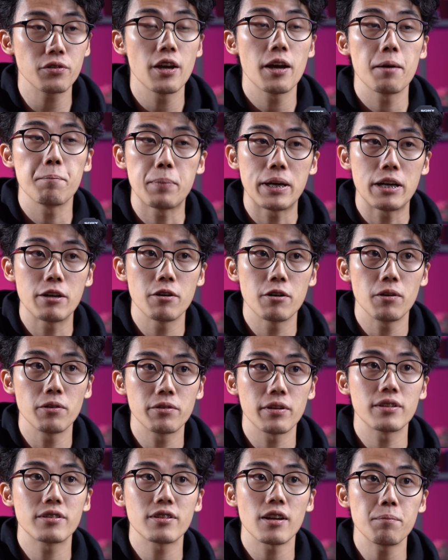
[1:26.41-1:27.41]
B-rolls, and
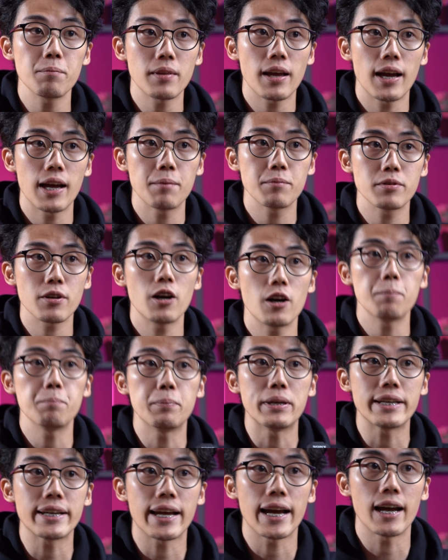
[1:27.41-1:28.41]
sometimes our
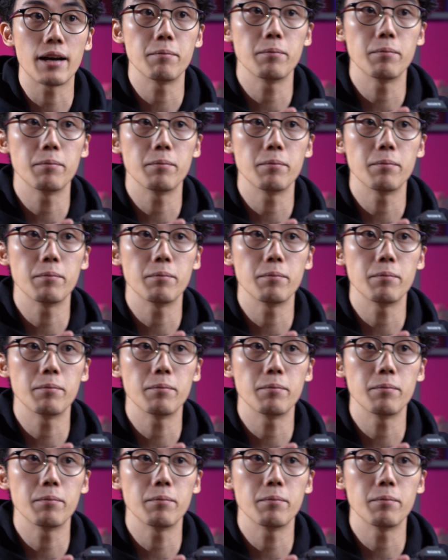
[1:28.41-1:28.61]
B-cam,